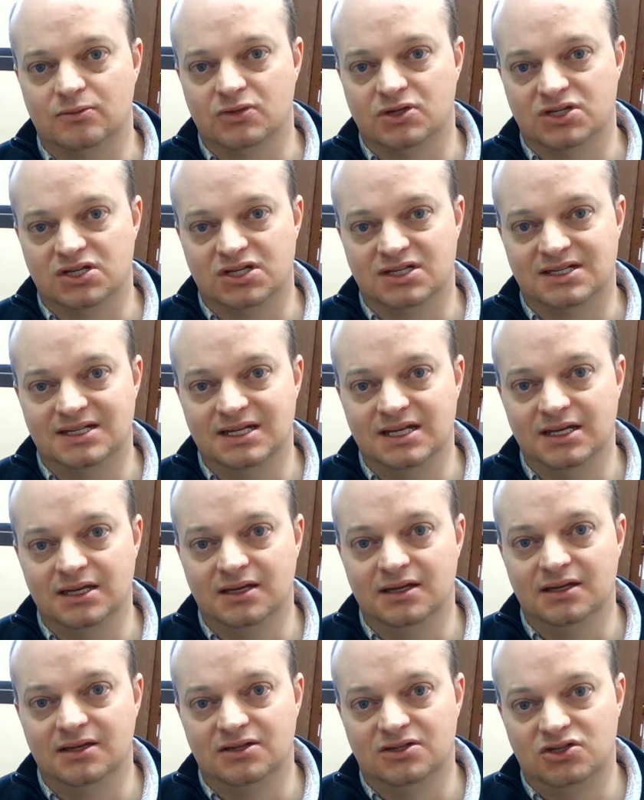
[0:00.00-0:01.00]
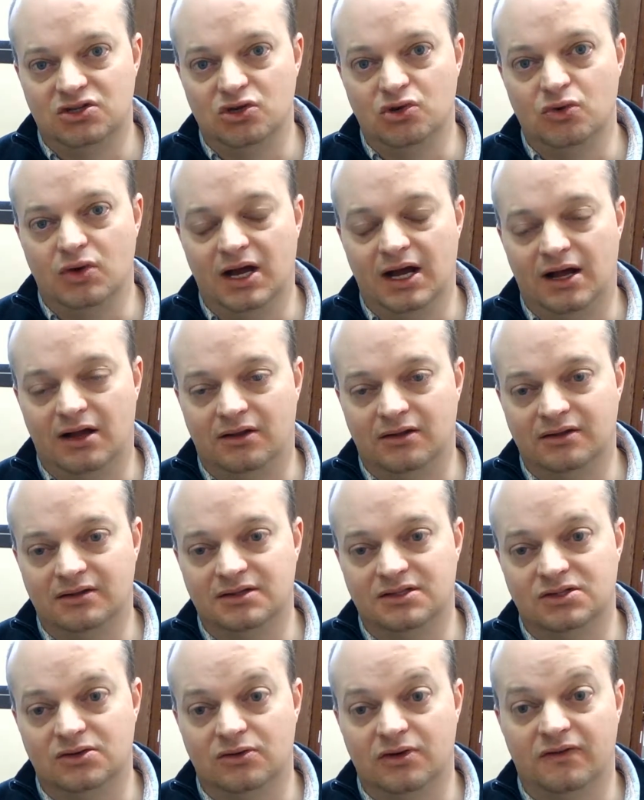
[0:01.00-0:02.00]
which is D2L.
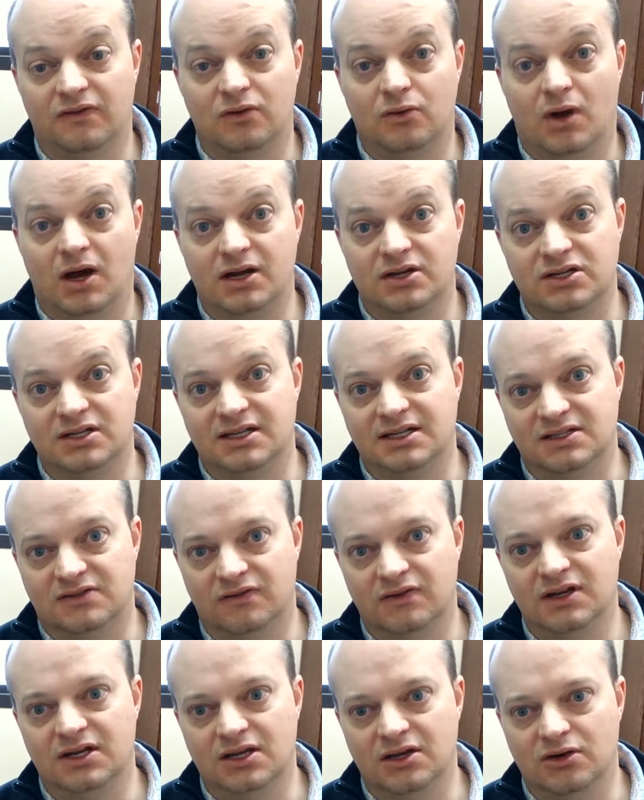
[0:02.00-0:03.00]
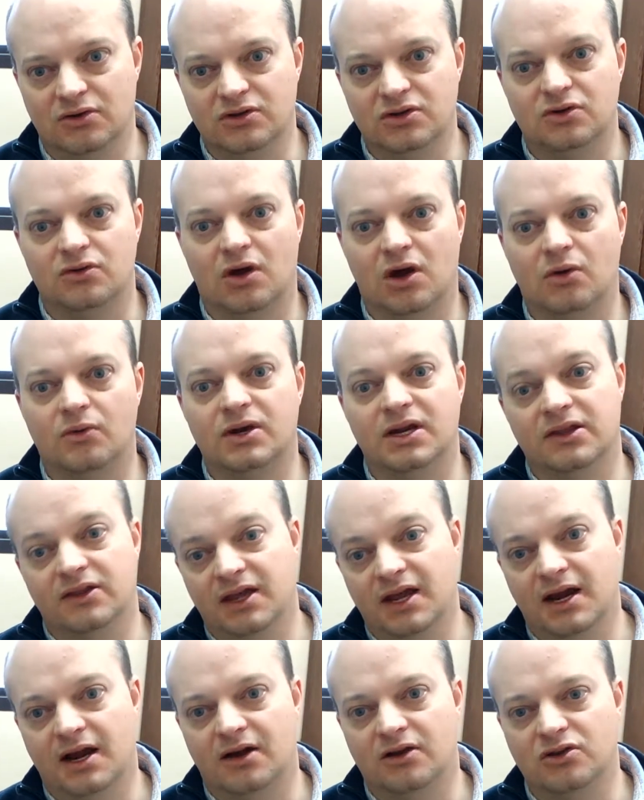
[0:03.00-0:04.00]
So if you're watching this video, you're already
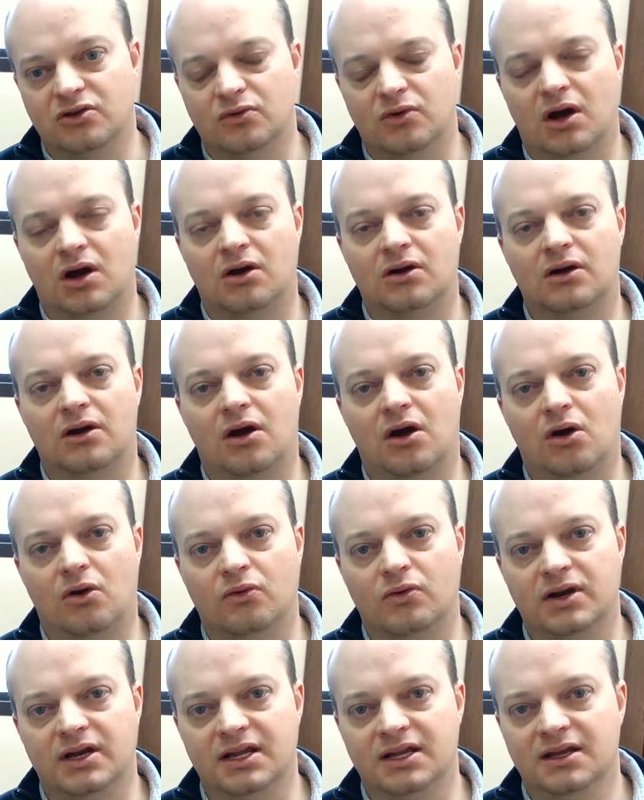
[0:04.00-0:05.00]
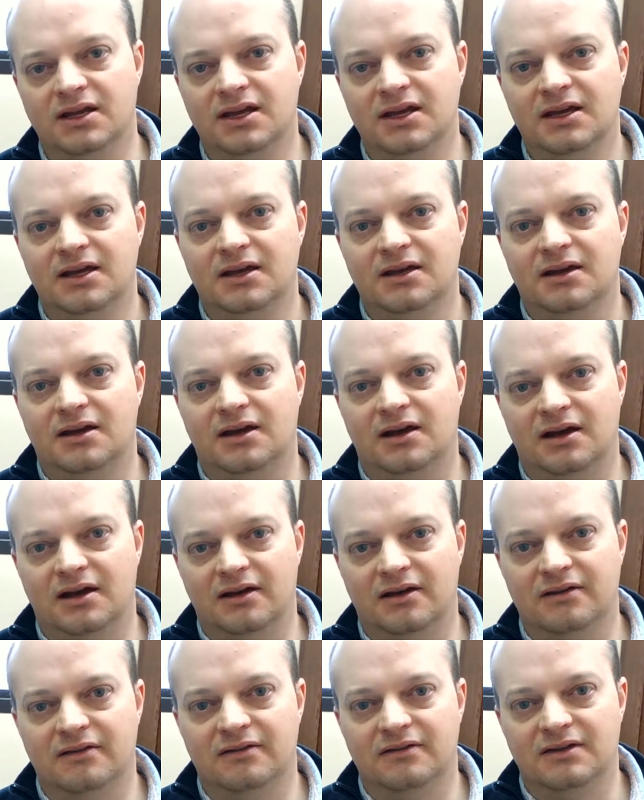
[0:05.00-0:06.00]
there. You are already
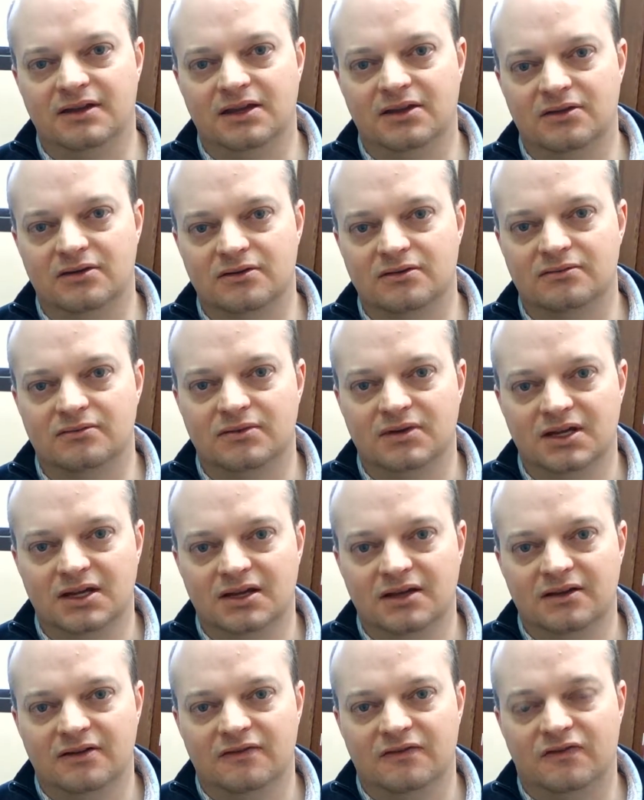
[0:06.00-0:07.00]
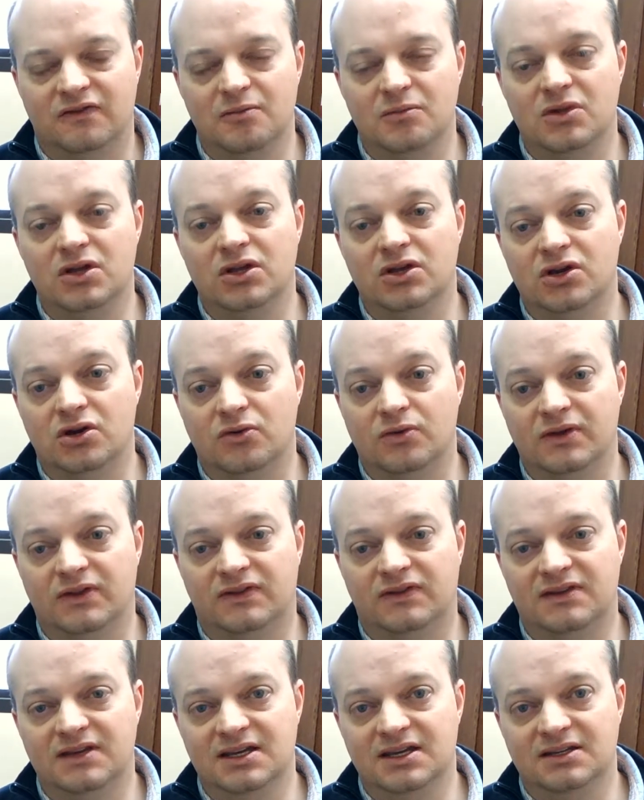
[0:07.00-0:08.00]
either familiar with
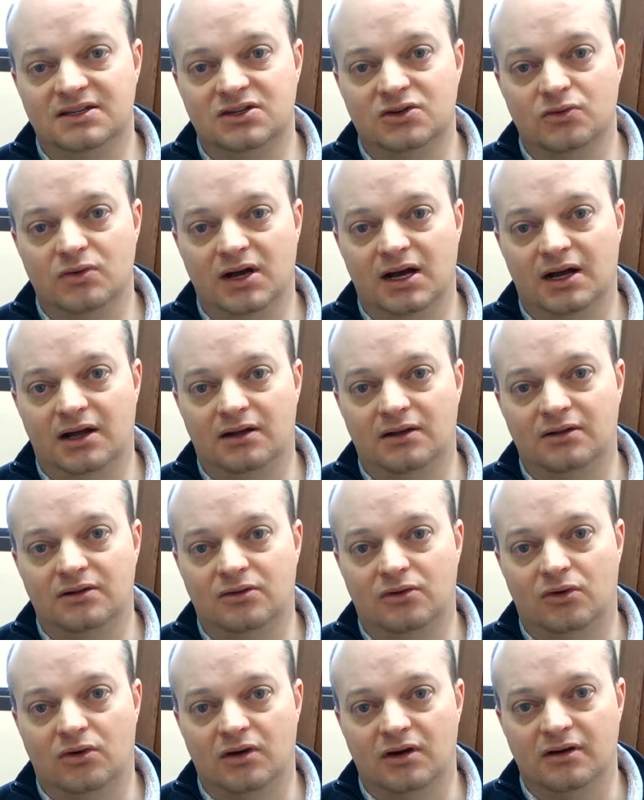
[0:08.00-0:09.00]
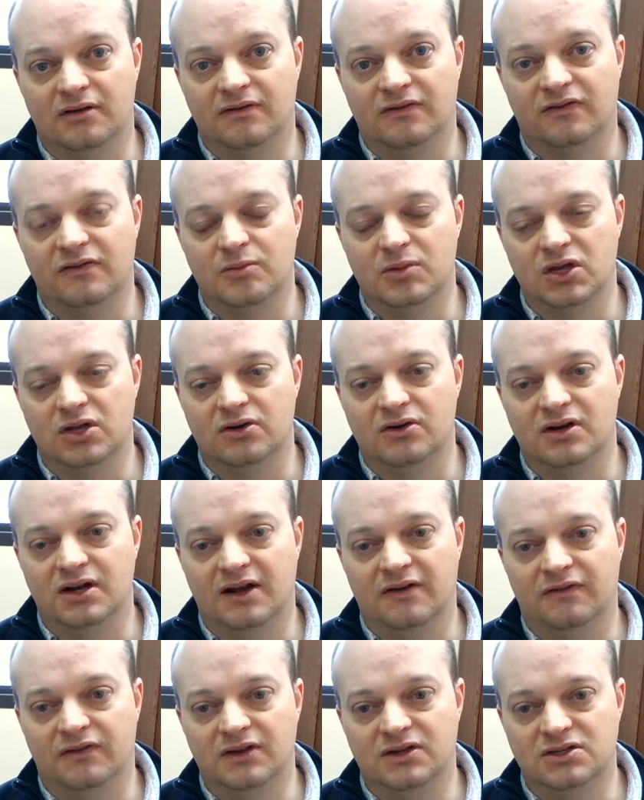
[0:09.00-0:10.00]
D2L or familiar
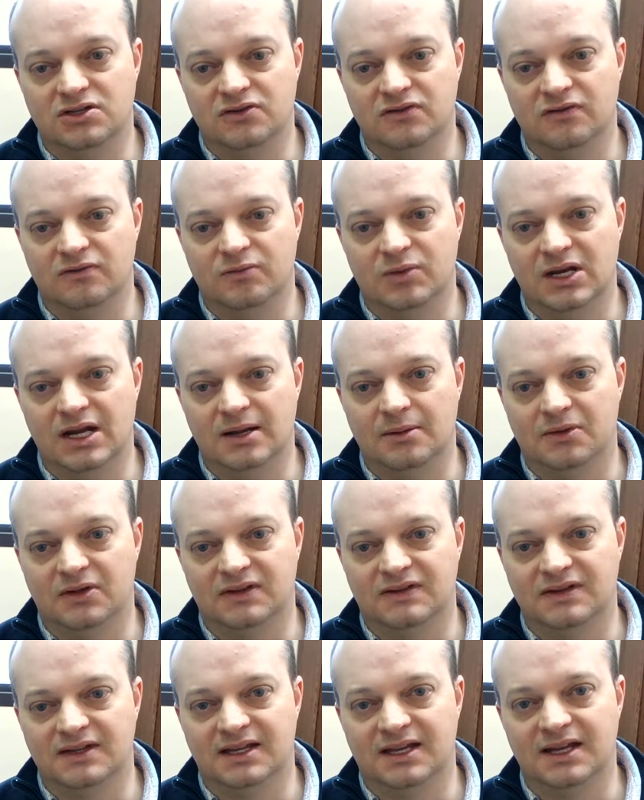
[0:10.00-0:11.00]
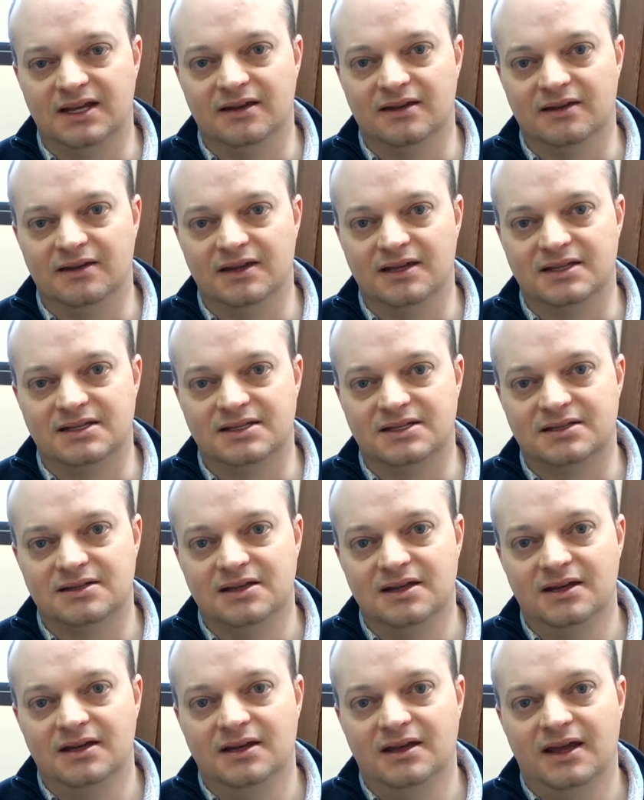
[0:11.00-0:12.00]
enough that you've been able to get this
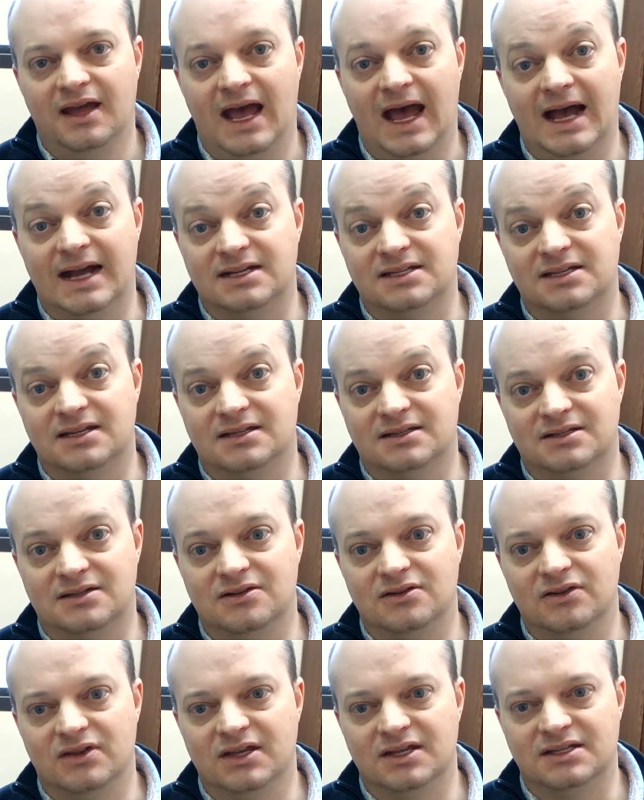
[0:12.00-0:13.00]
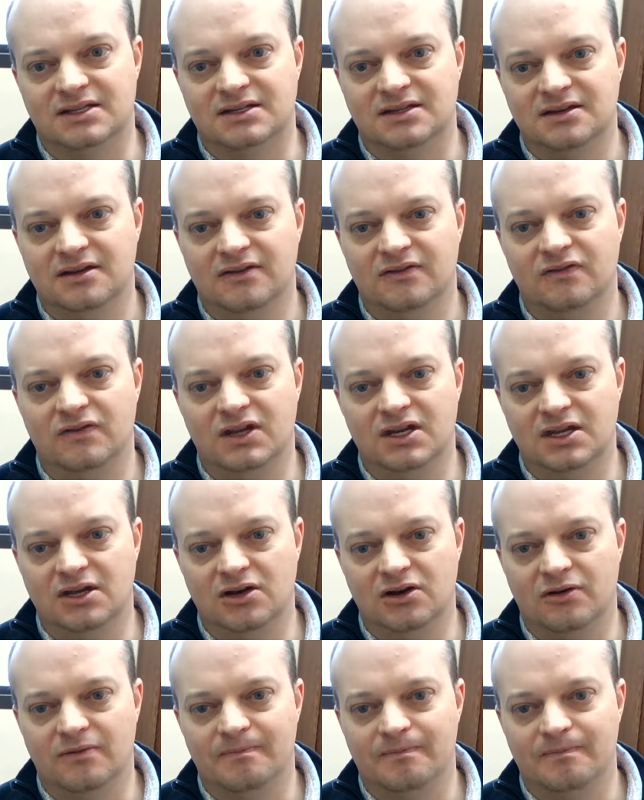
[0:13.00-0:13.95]
access to this video.